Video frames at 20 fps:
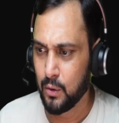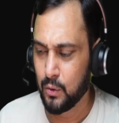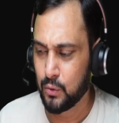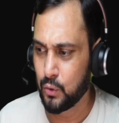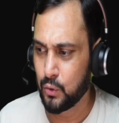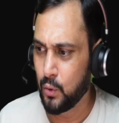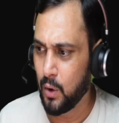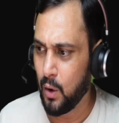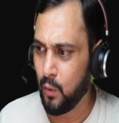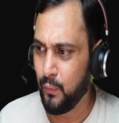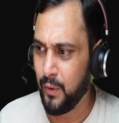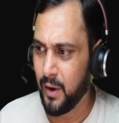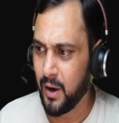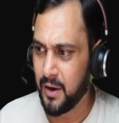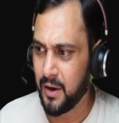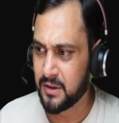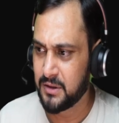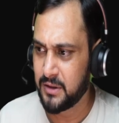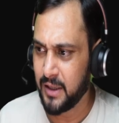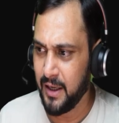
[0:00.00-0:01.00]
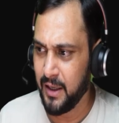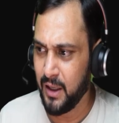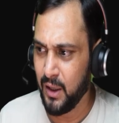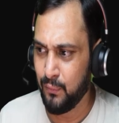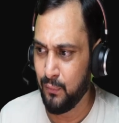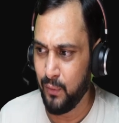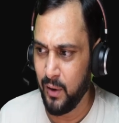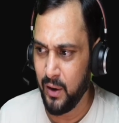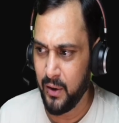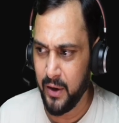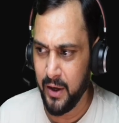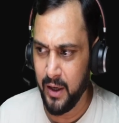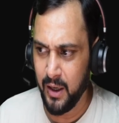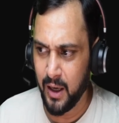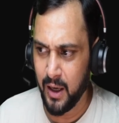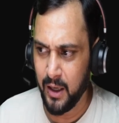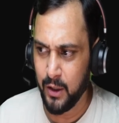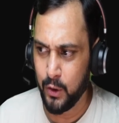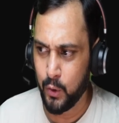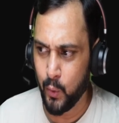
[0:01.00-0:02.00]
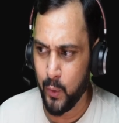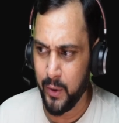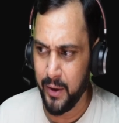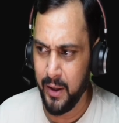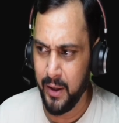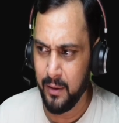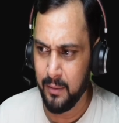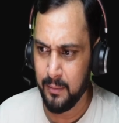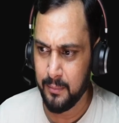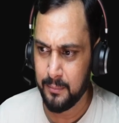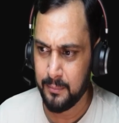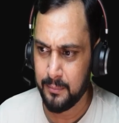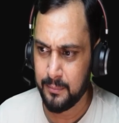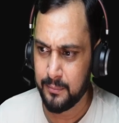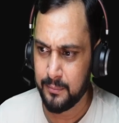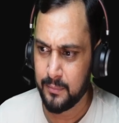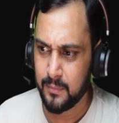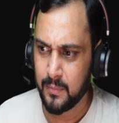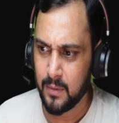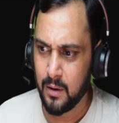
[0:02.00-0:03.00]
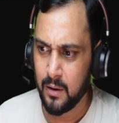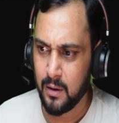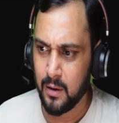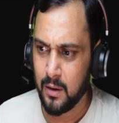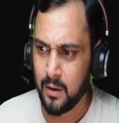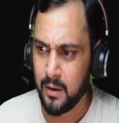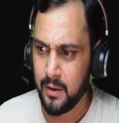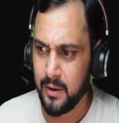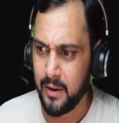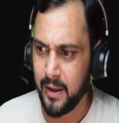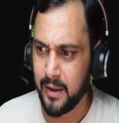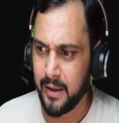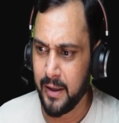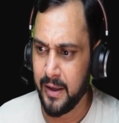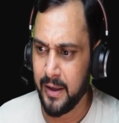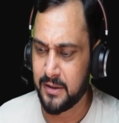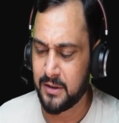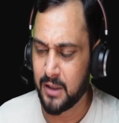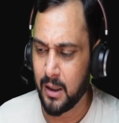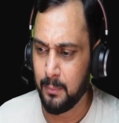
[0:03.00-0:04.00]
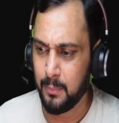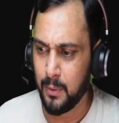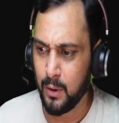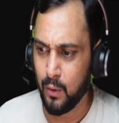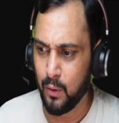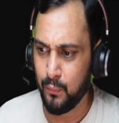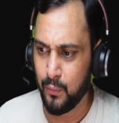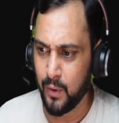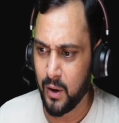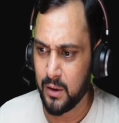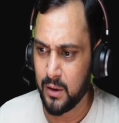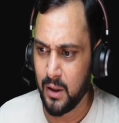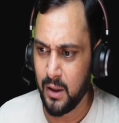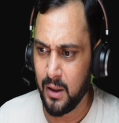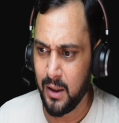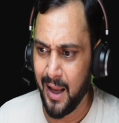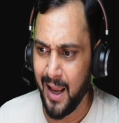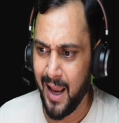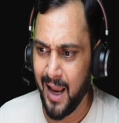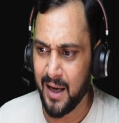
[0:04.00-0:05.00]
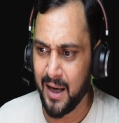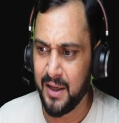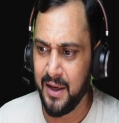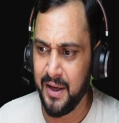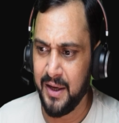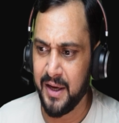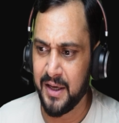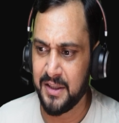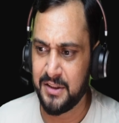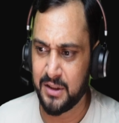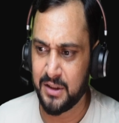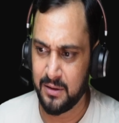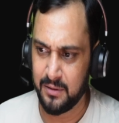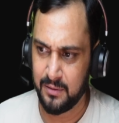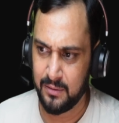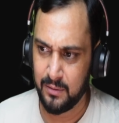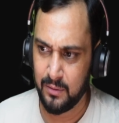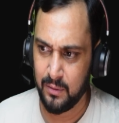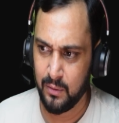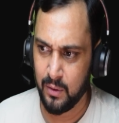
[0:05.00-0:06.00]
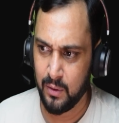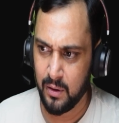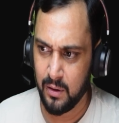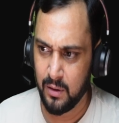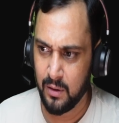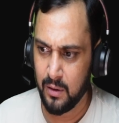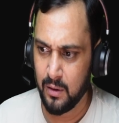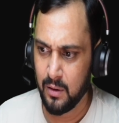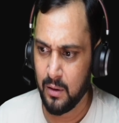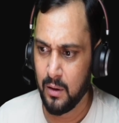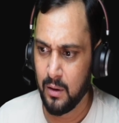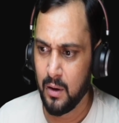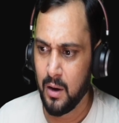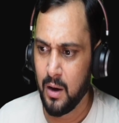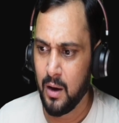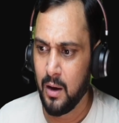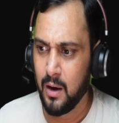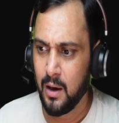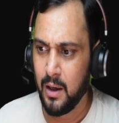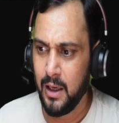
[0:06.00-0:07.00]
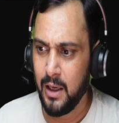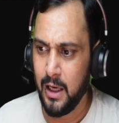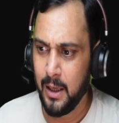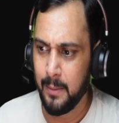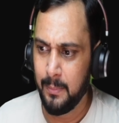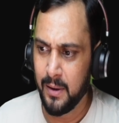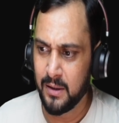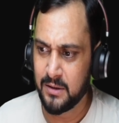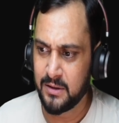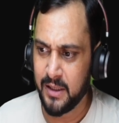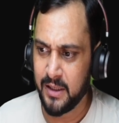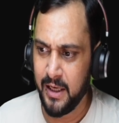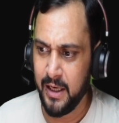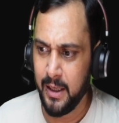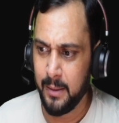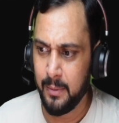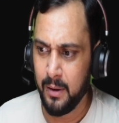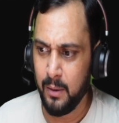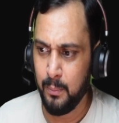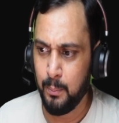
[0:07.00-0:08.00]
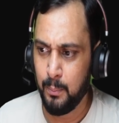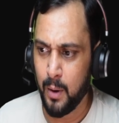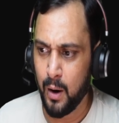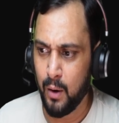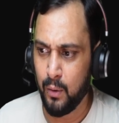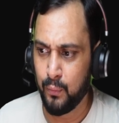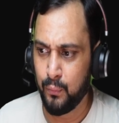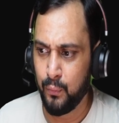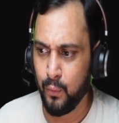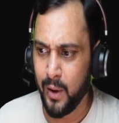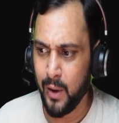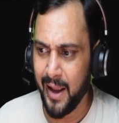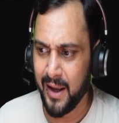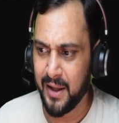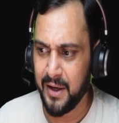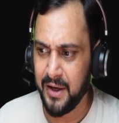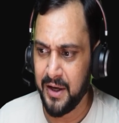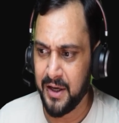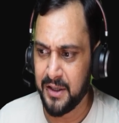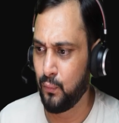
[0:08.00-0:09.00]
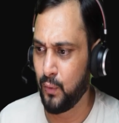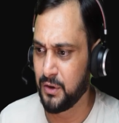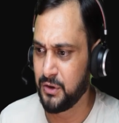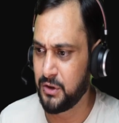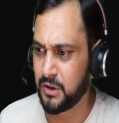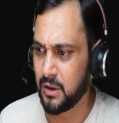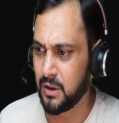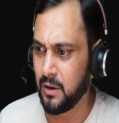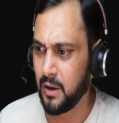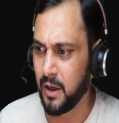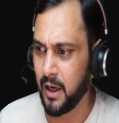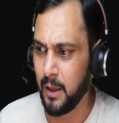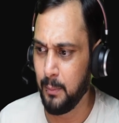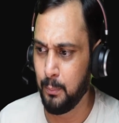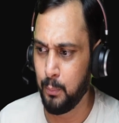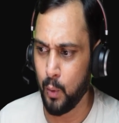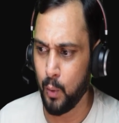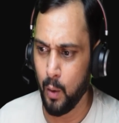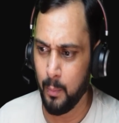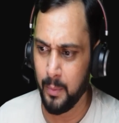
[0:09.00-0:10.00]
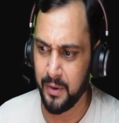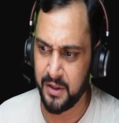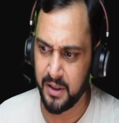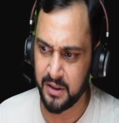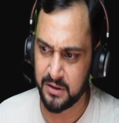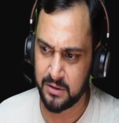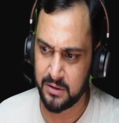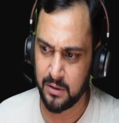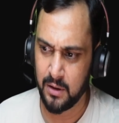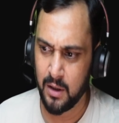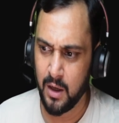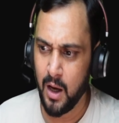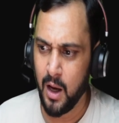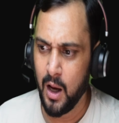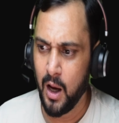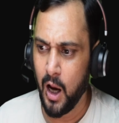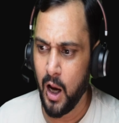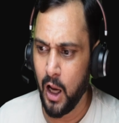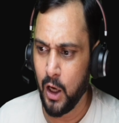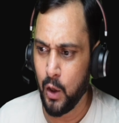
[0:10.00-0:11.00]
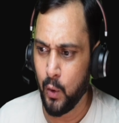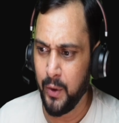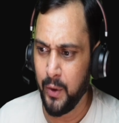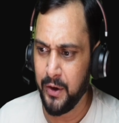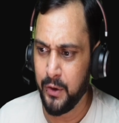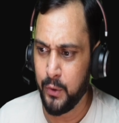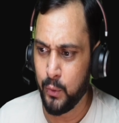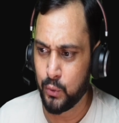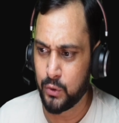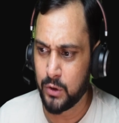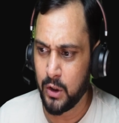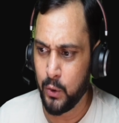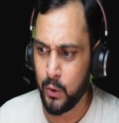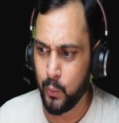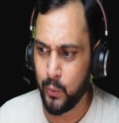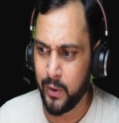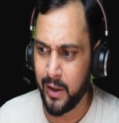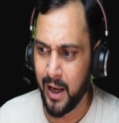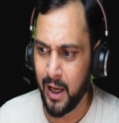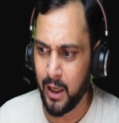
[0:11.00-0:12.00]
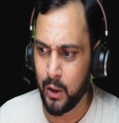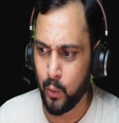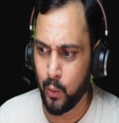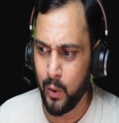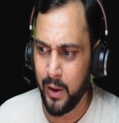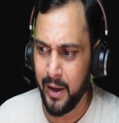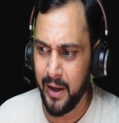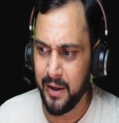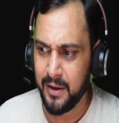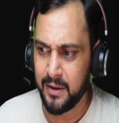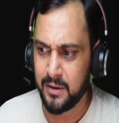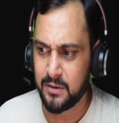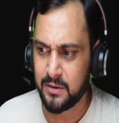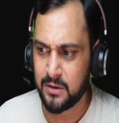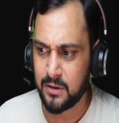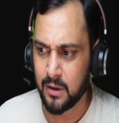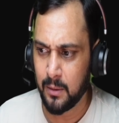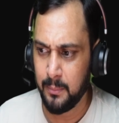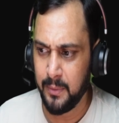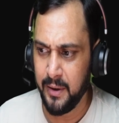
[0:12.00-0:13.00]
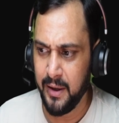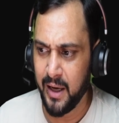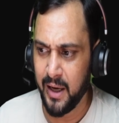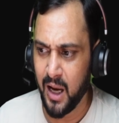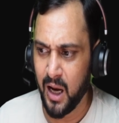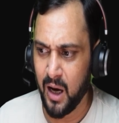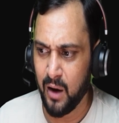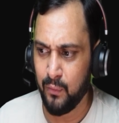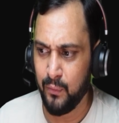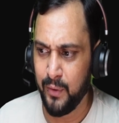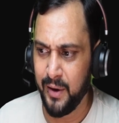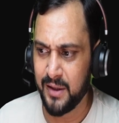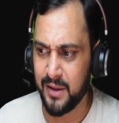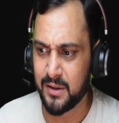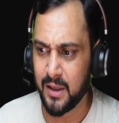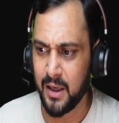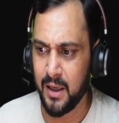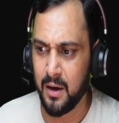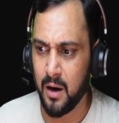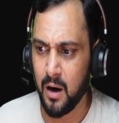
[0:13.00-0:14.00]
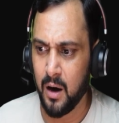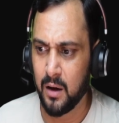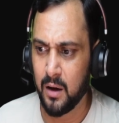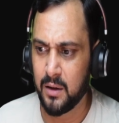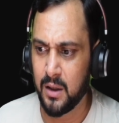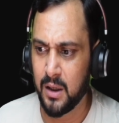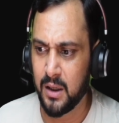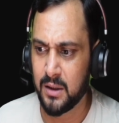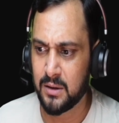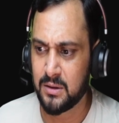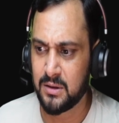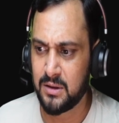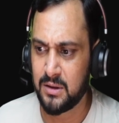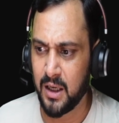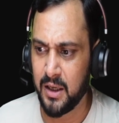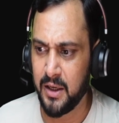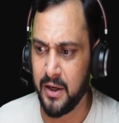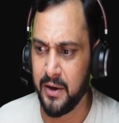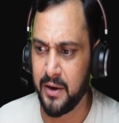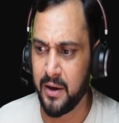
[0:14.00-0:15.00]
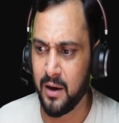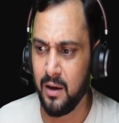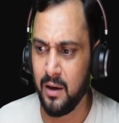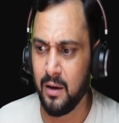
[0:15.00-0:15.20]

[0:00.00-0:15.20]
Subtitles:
So now we understand the filtering and querying. Take an example of other aggregation. Labels enable powerful aggregation function in Prometheus, allowing user to calculate summary, average and other statistical